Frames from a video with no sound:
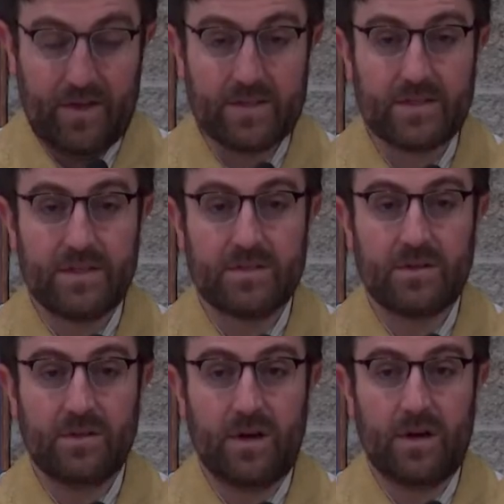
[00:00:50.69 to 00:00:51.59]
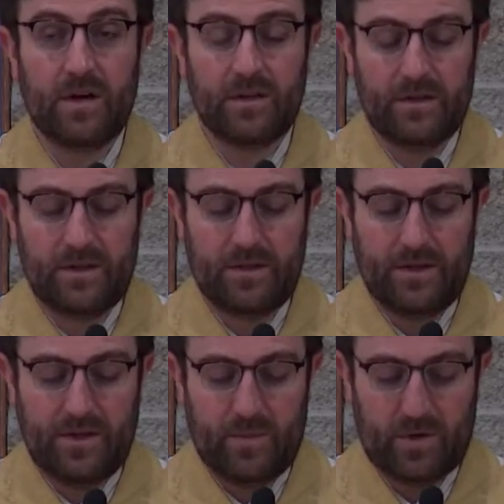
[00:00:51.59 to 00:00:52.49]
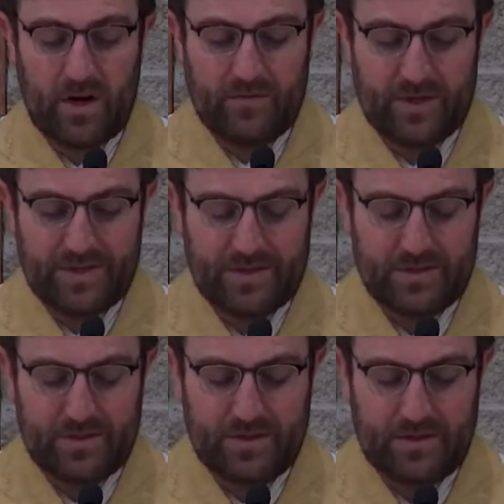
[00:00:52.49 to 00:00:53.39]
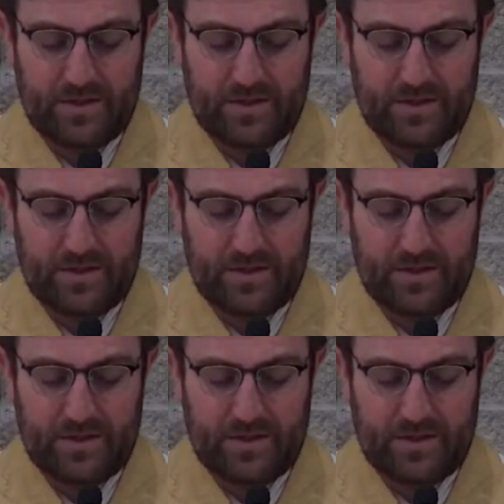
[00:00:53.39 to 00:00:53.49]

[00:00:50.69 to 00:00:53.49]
This is the law and the prophets.